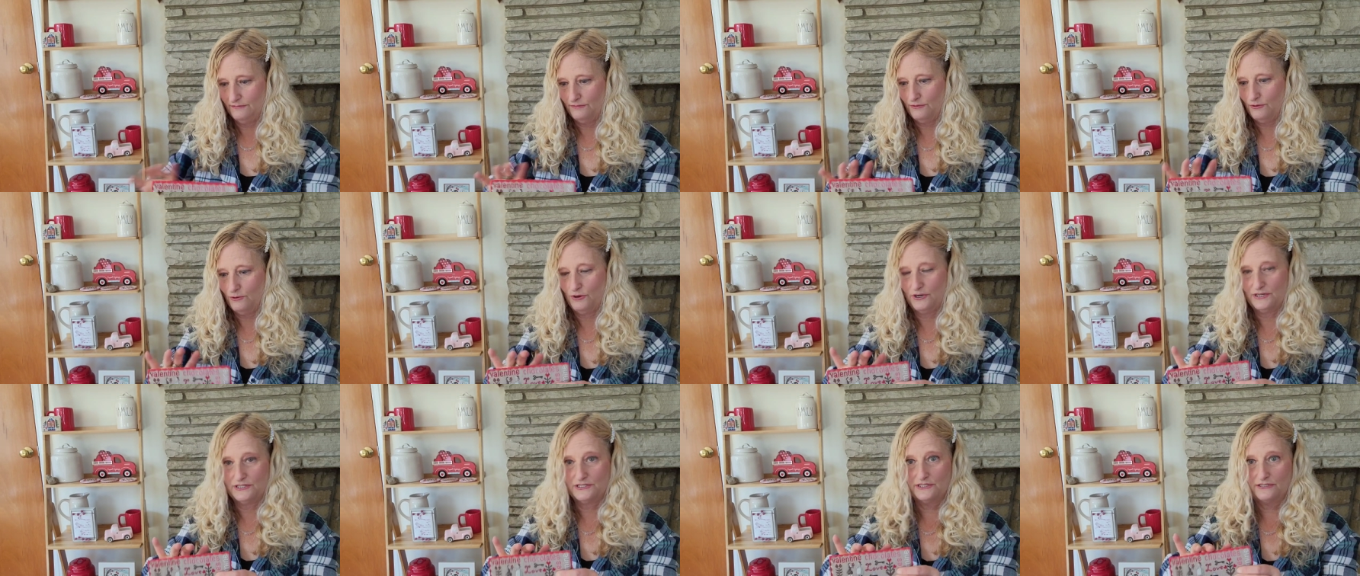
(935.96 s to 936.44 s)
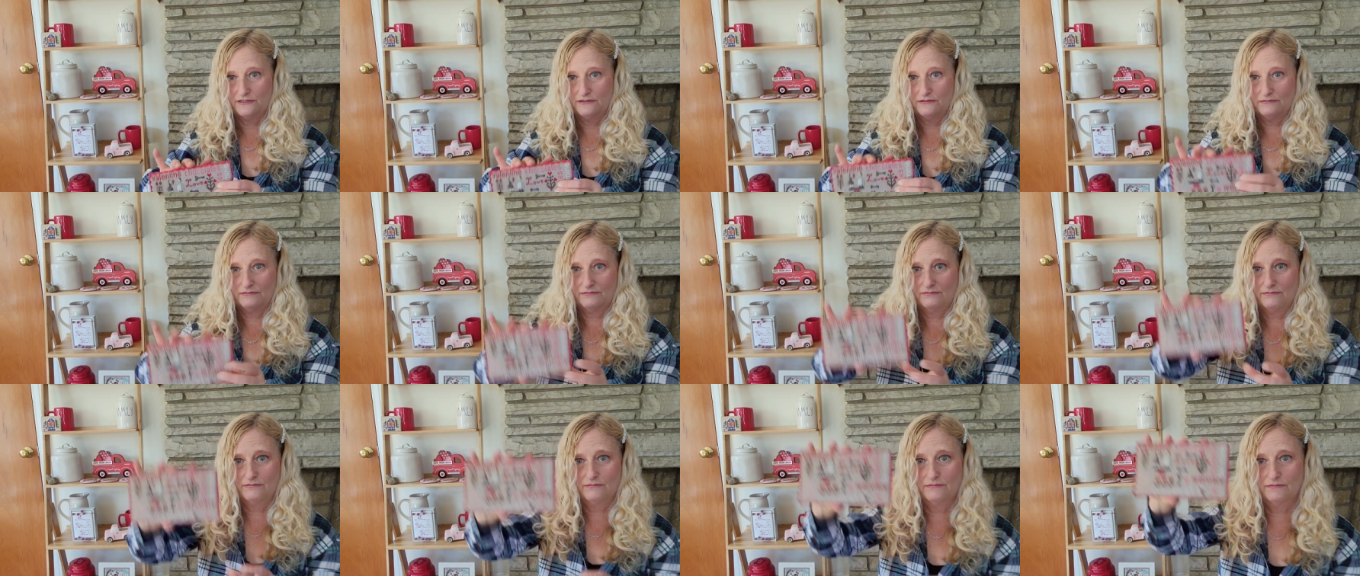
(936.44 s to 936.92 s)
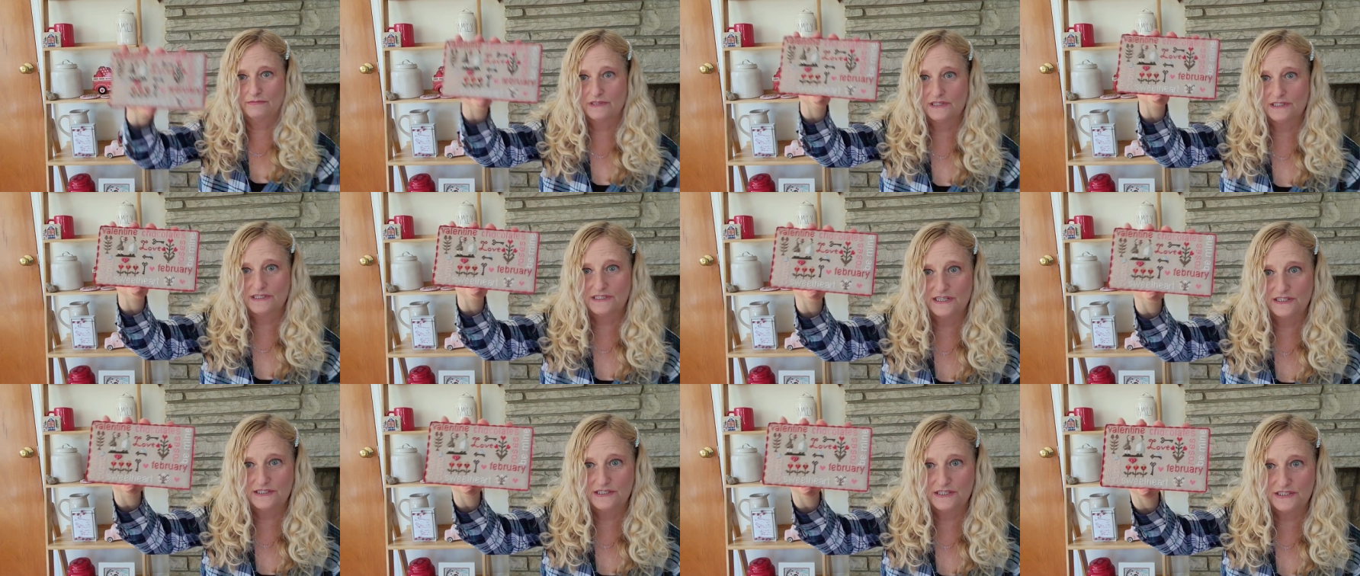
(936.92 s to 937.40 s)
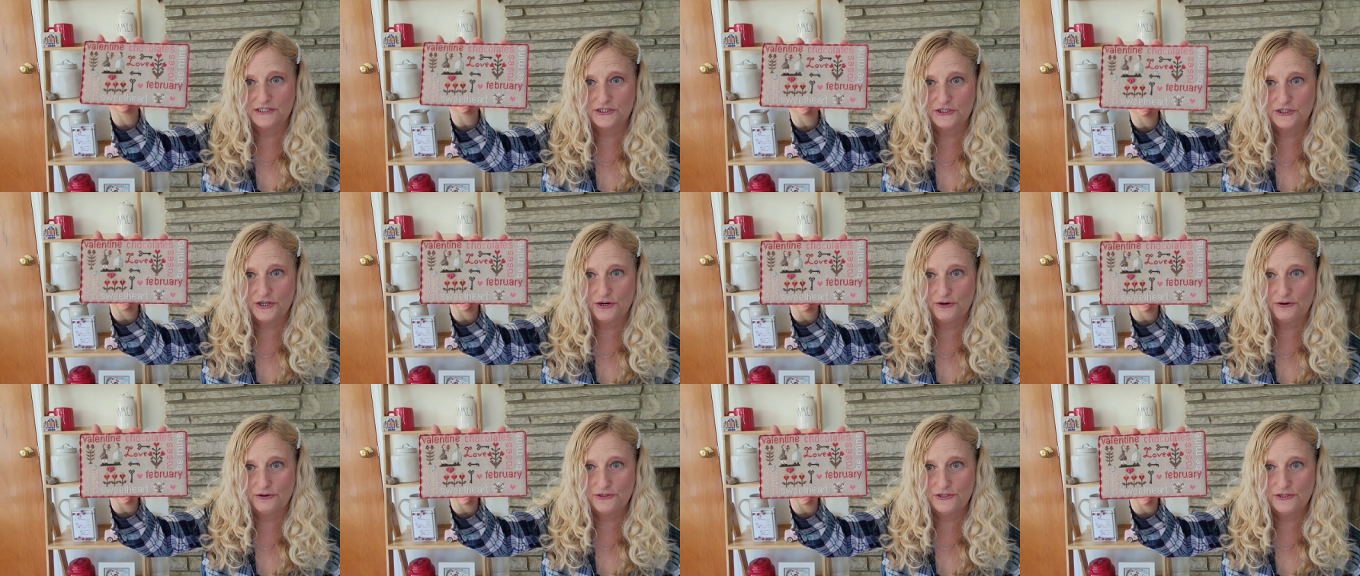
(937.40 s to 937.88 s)
Of course, this I just
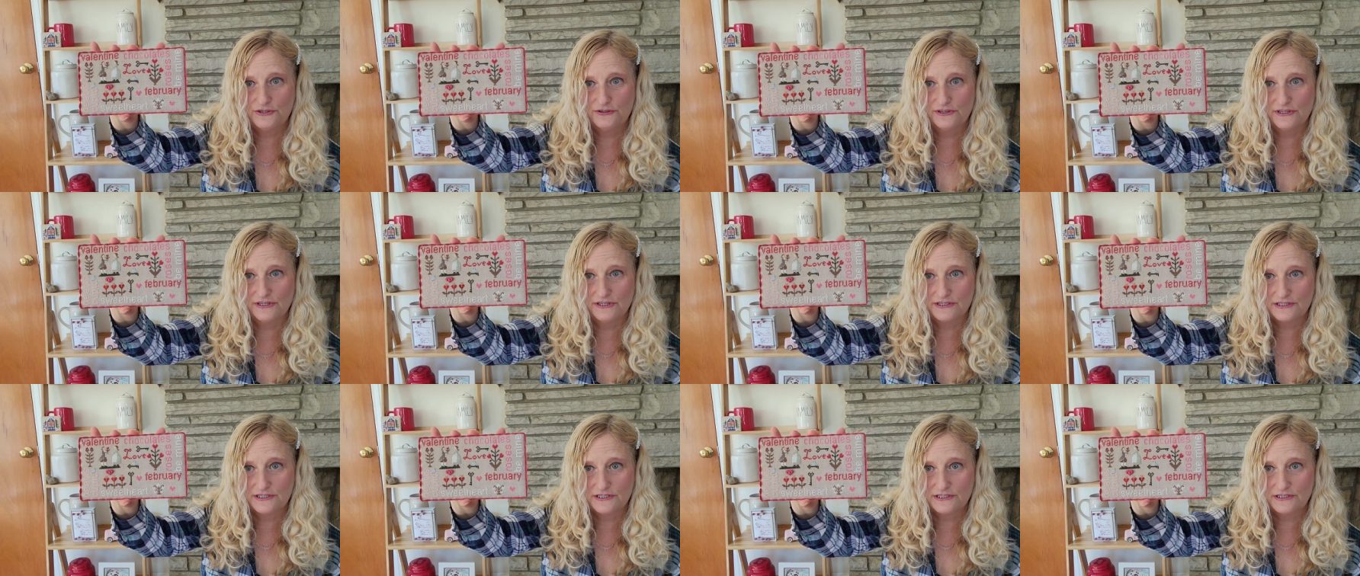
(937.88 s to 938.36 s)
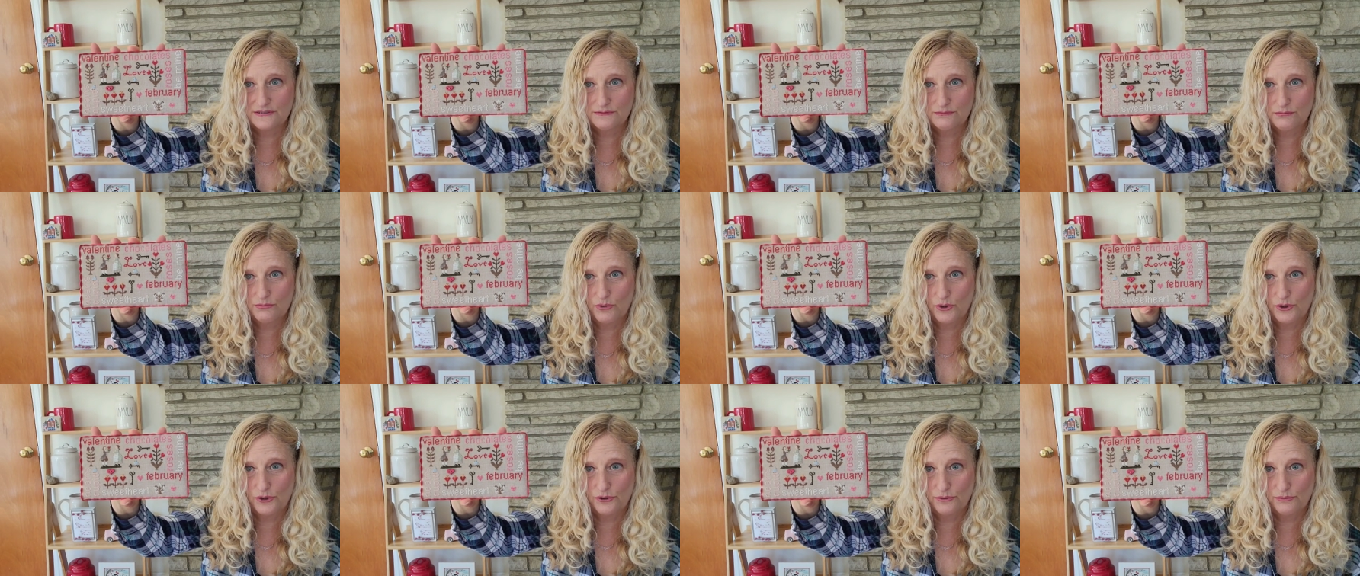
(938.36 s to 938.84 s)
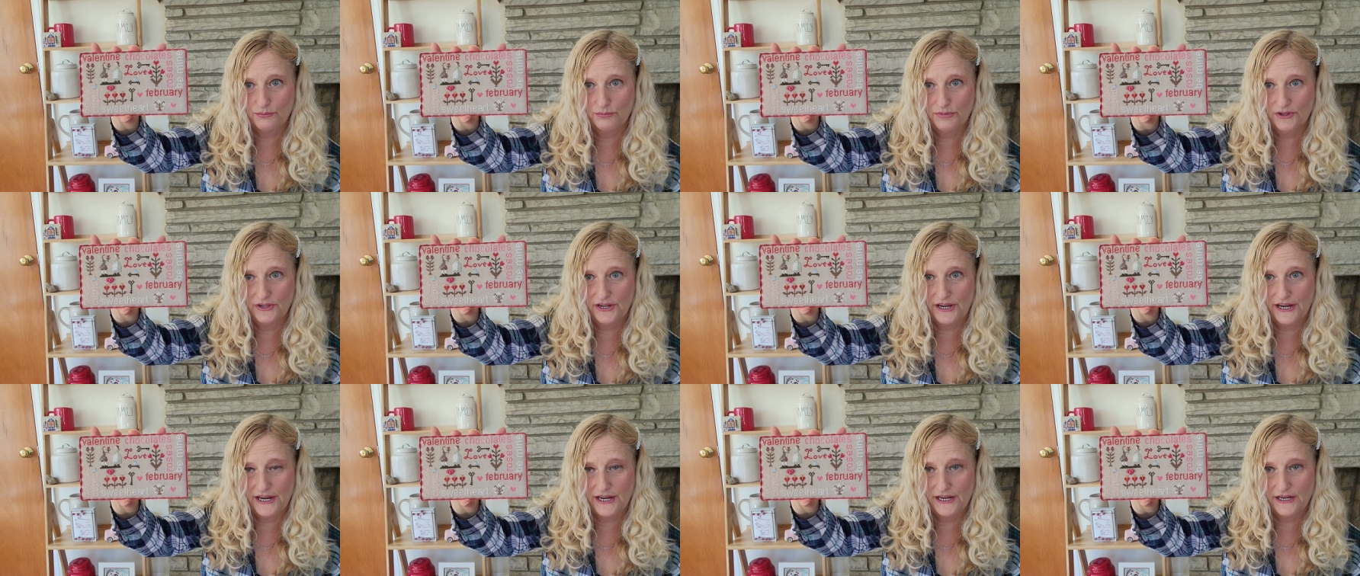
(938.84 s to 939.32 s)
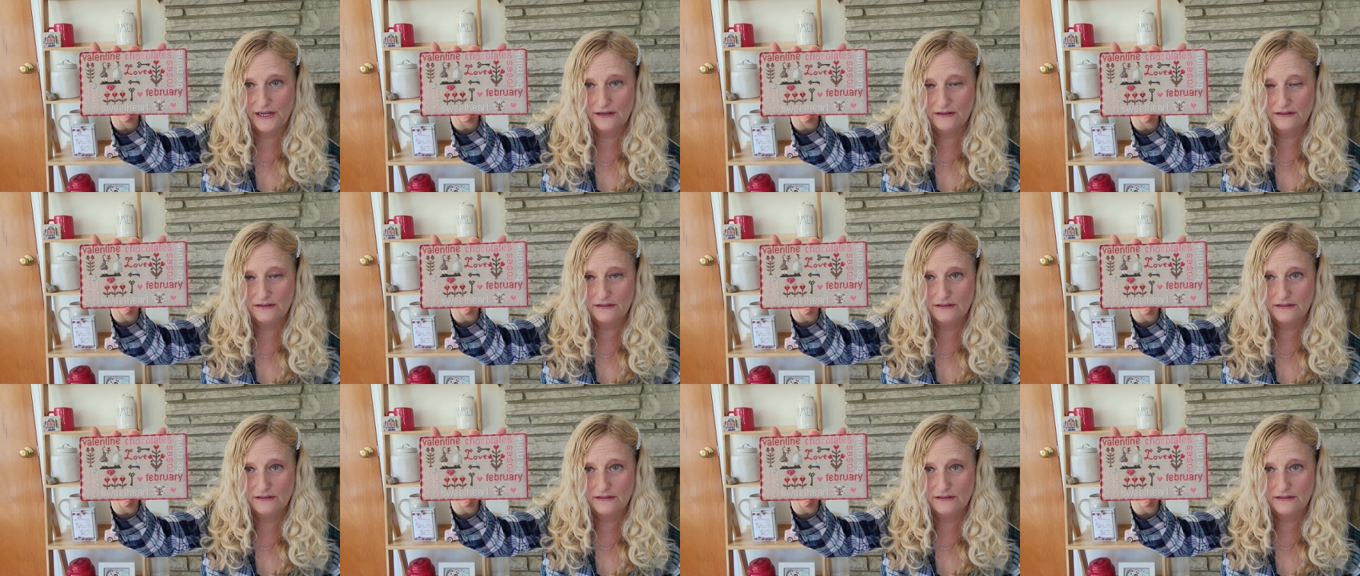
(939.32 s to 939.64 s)
showed you. This is Wordplay